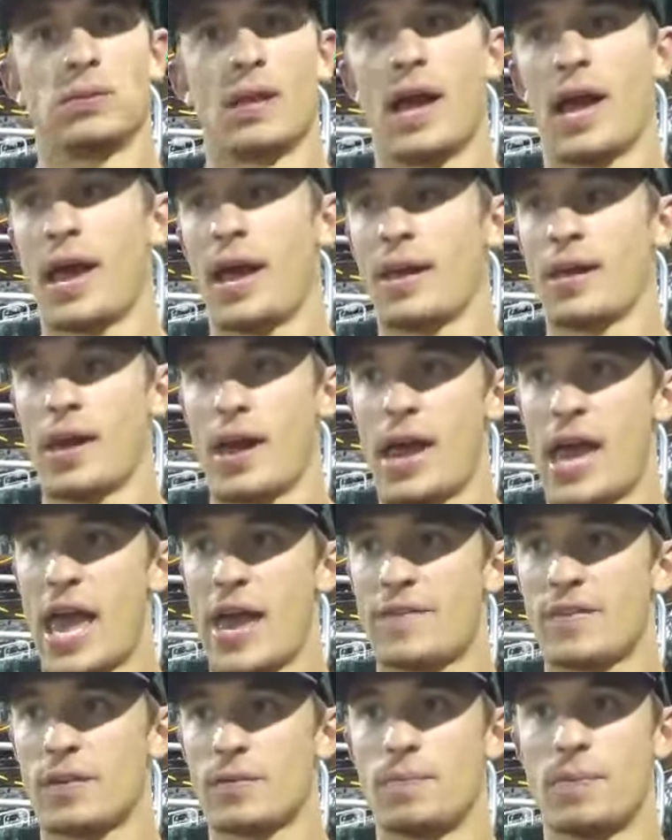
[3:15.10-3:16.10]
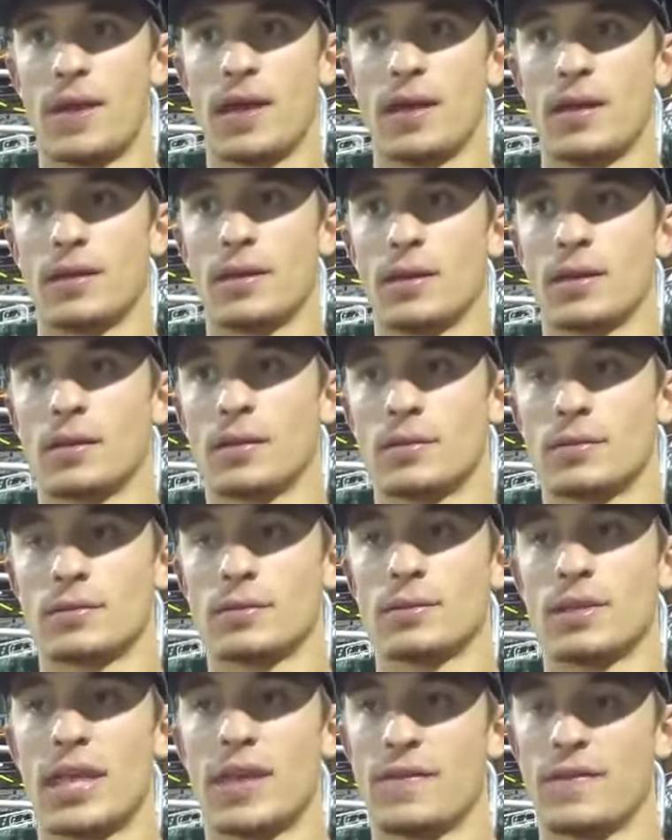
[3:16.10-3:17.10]
I haven't been
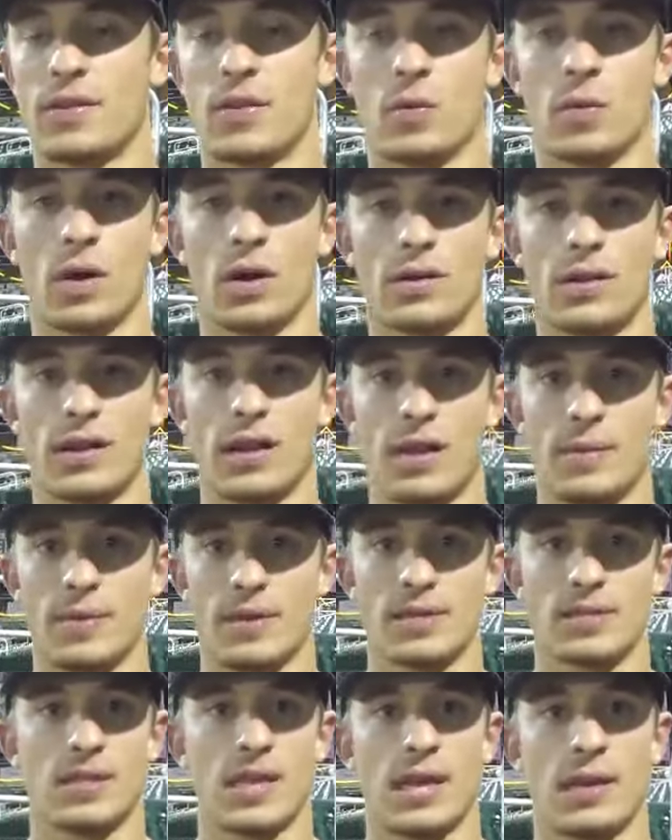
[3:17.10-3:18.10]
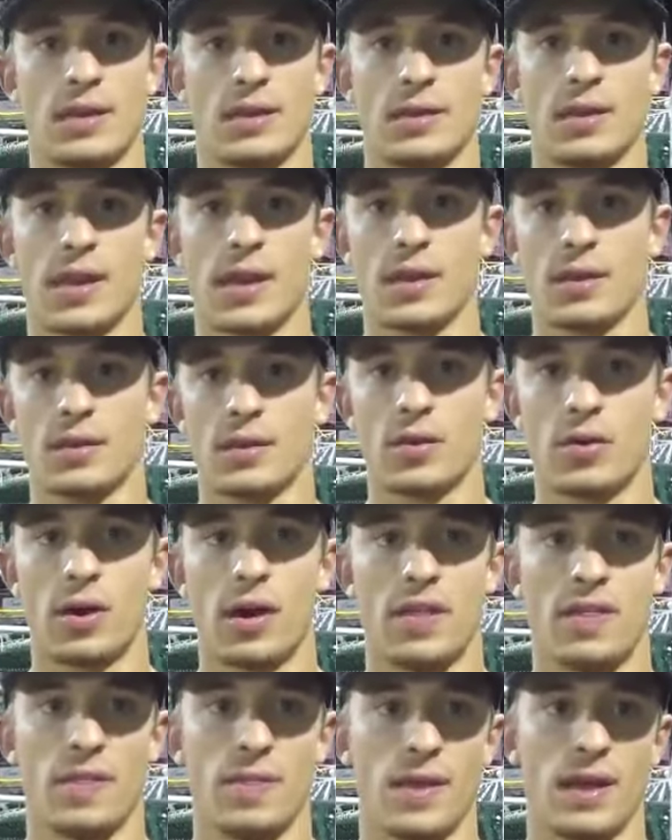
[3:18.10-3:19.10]
given the word that I'm extended yet or
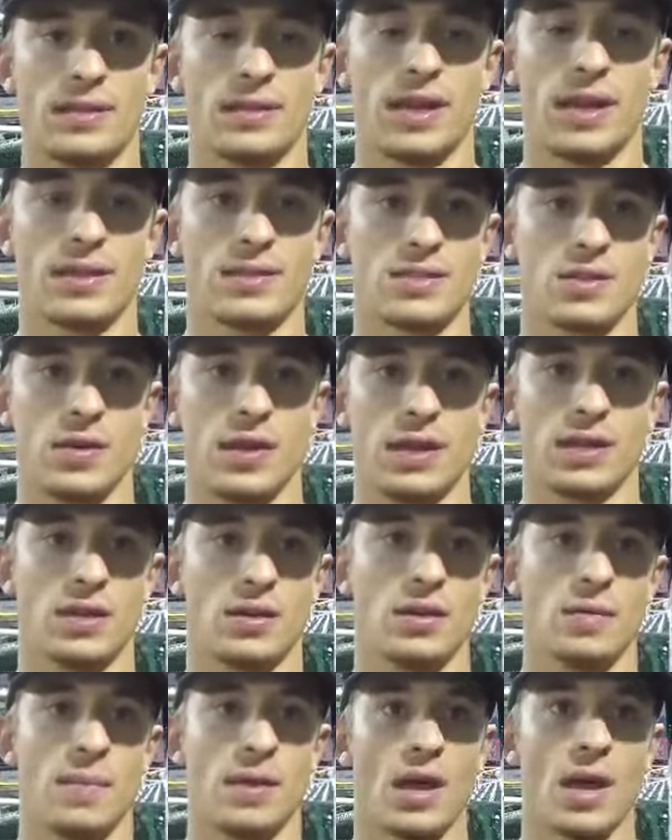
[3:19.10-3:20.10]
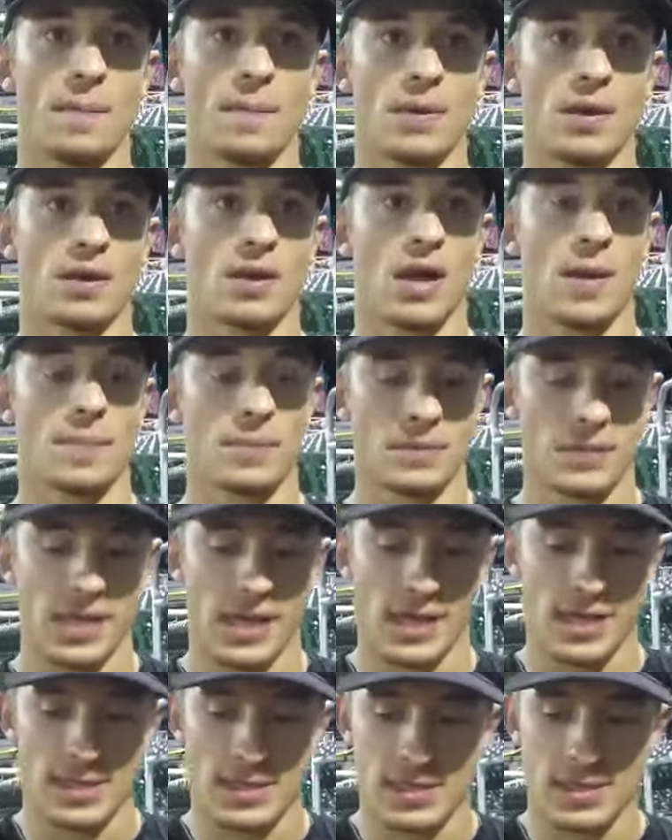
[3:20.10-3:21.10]
anything like that, so it could be up in a couple
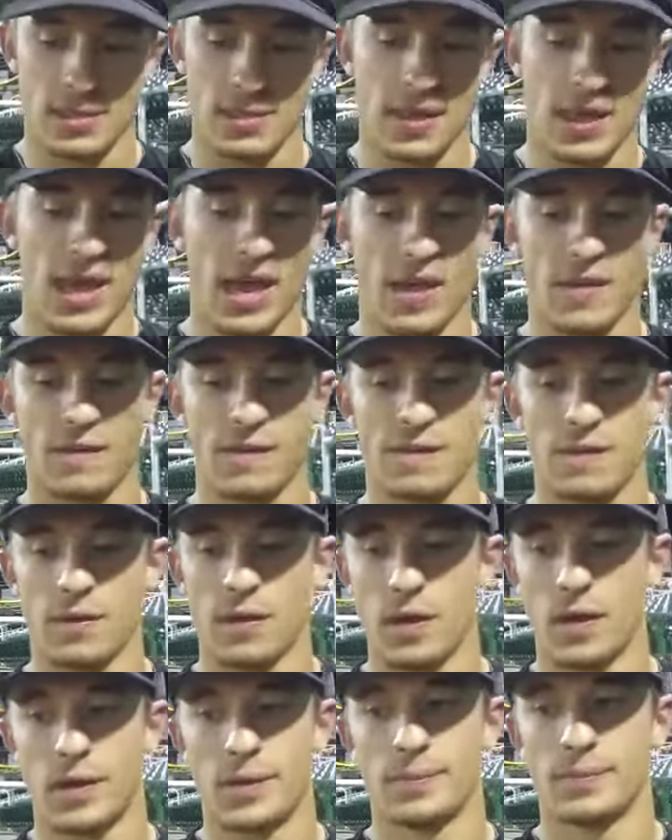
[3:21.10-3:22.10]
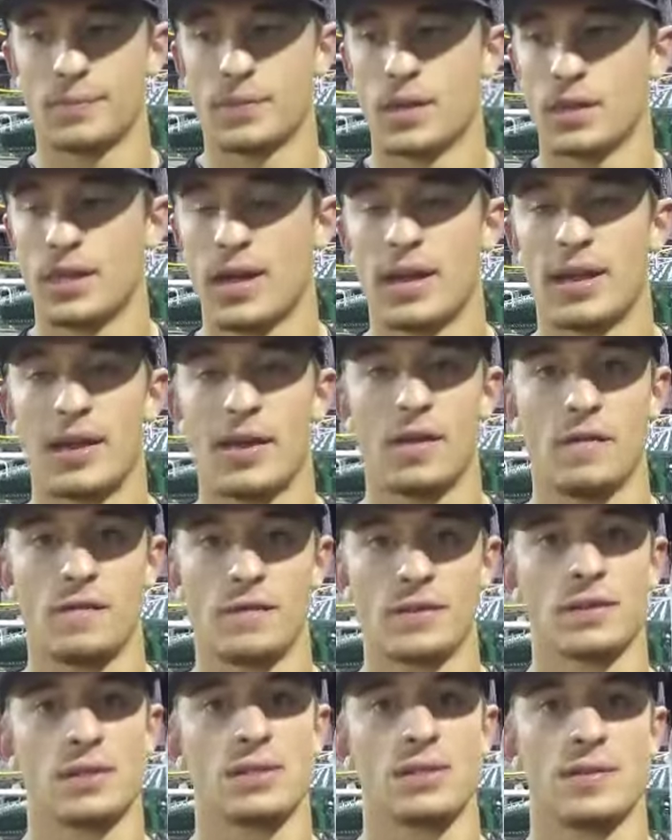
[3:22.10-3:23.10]
days. They have a lot of
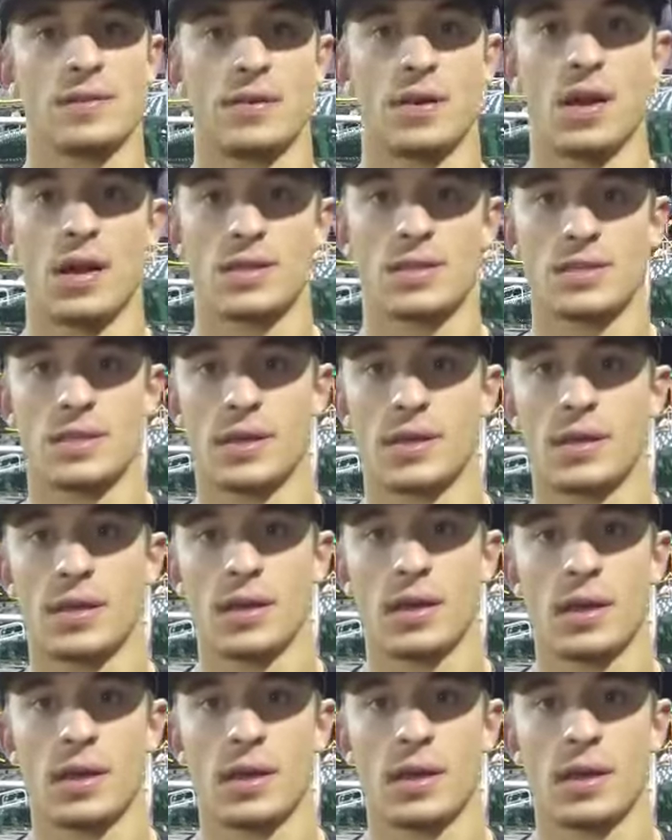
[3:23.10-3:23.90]
outfielders on the roster,